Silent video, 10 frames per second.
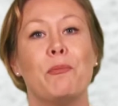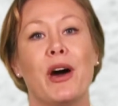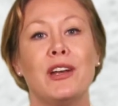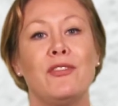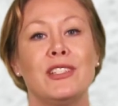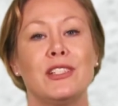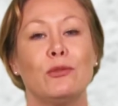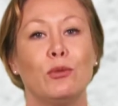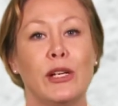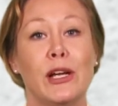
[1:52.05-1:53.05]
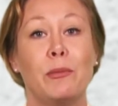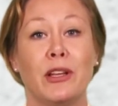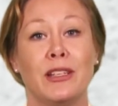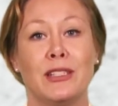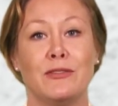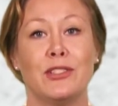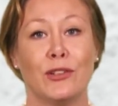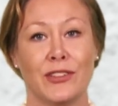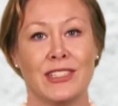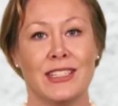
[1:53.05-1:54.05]
Bona Vista Rehabilitative
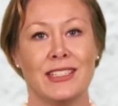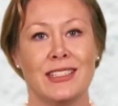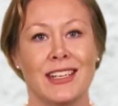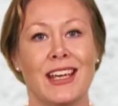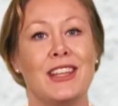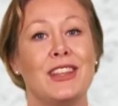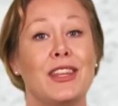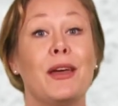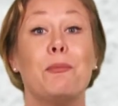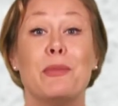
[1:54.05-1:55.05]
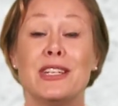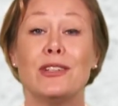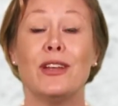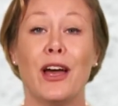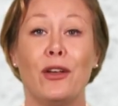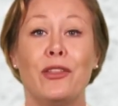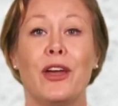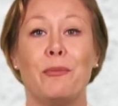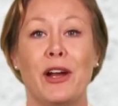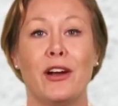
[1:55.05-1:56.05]
Services, the Mental Health
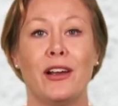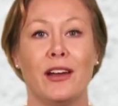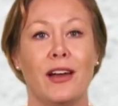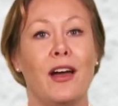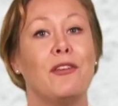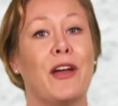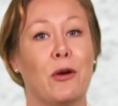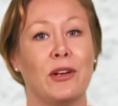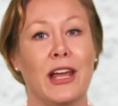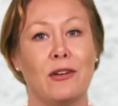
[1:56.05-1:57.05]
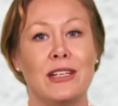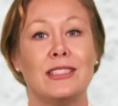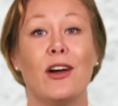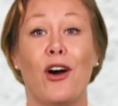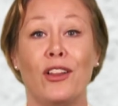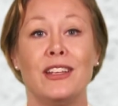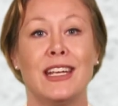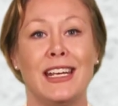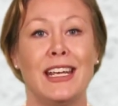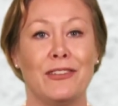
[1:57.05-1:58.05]
America of Howard County's
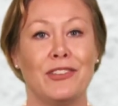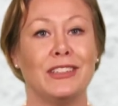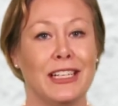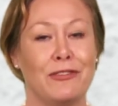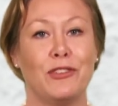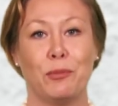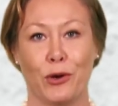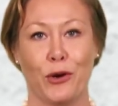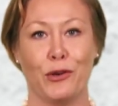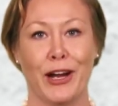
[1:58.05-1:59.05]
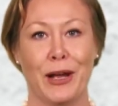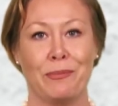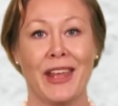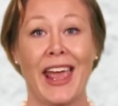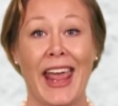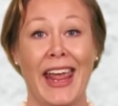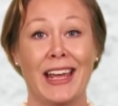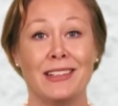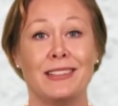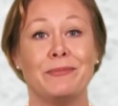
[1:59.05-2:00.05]
Holiday Gift Lift Program,
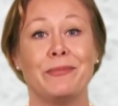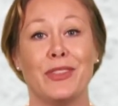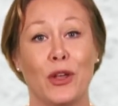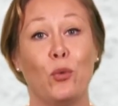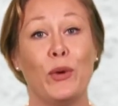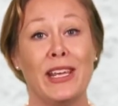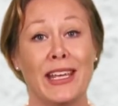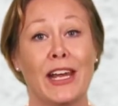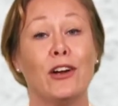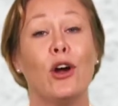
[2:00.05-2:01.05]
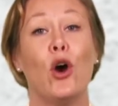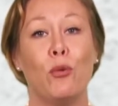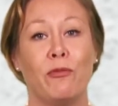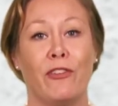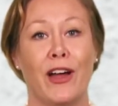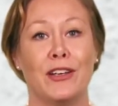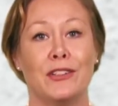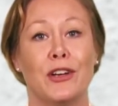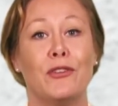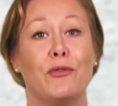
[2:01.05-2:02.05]
and the We Care Hope
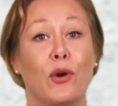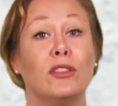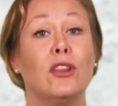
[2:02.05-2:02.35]
Fund for